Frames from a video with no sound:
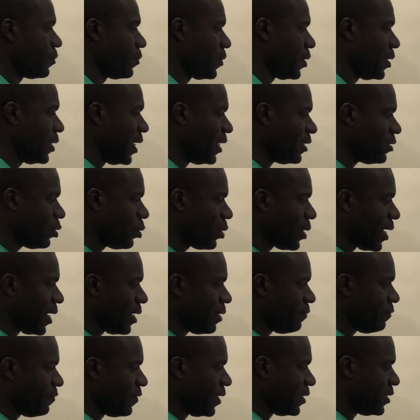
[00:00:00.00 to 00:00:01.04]
let's look
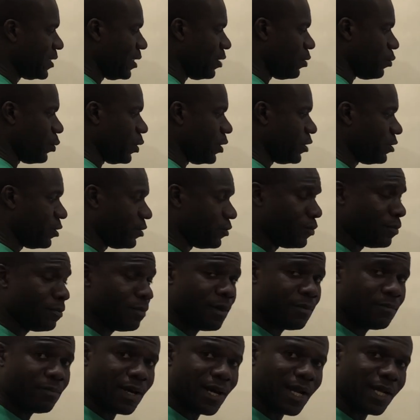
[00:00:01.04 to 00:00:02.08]
at the first equation.
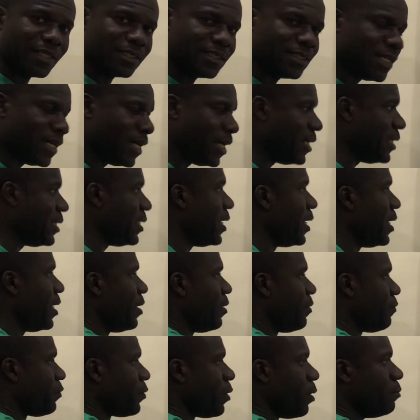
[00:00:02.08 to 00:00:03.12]
Remember I said
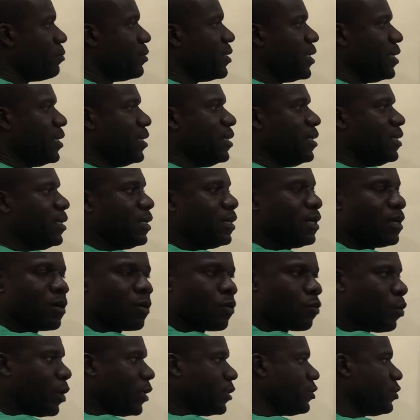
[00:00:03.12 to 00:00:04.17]
from the
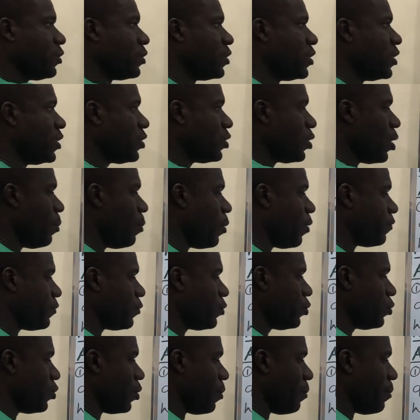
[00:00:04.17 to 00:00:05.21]
question, the sum of
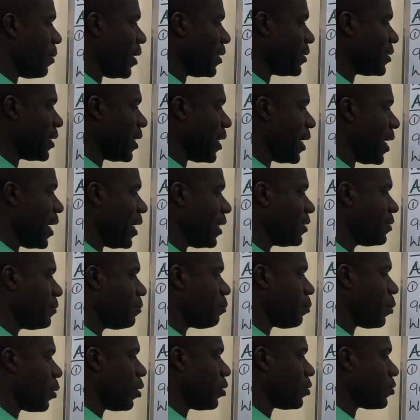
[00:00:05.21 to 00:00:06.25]
two numbers, x
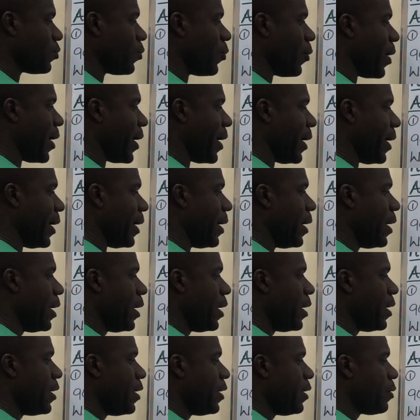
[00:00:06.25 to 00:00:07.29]
plus y
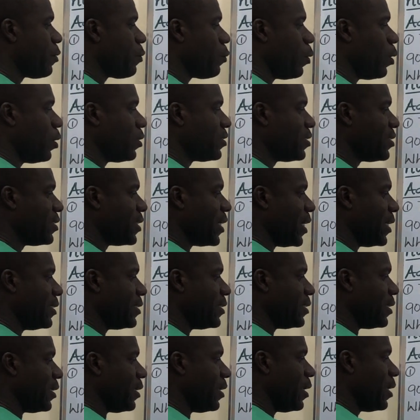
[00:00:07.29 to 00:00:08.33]
equals
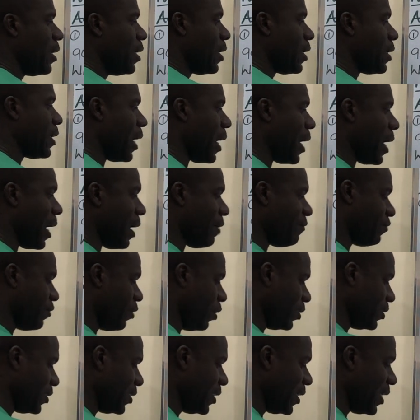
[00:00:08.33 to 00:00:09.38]
90. Now, I've
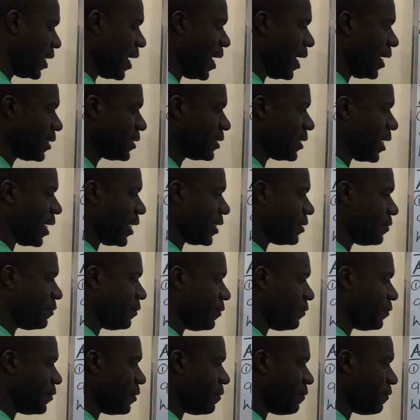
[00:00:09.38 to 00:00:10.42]
gotten x as
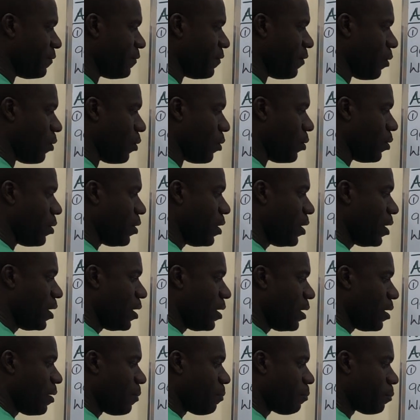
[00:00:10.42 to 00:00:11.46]
54.
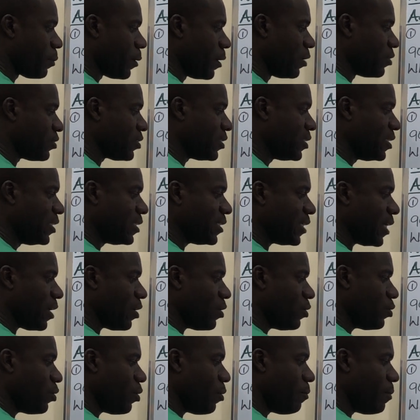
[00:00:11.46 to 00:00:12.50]
Plus, the
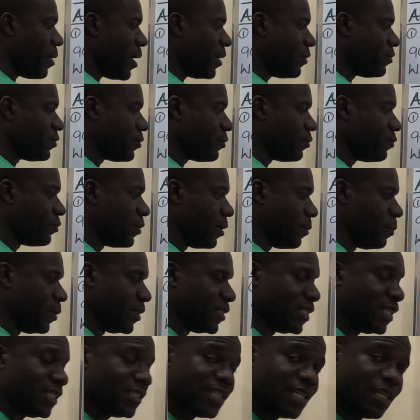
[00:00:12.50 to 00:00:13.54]
second number is
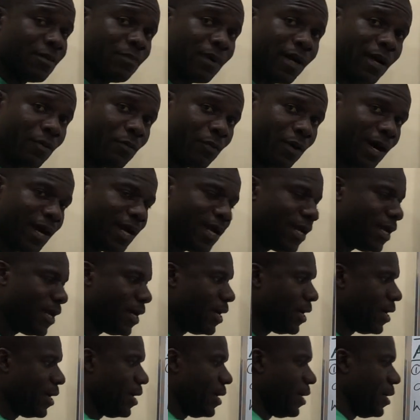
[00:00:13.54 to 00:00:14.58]
represented by y
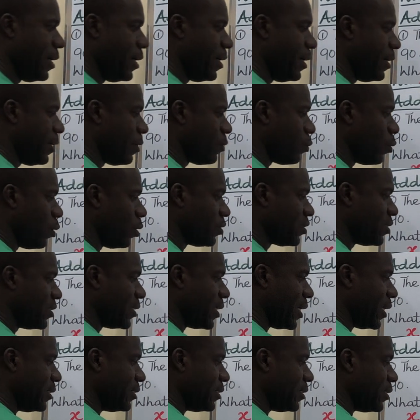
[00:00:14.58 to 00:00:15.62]
equals
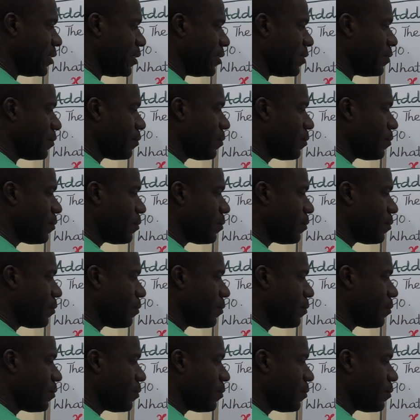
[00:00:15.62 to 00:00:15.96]
90.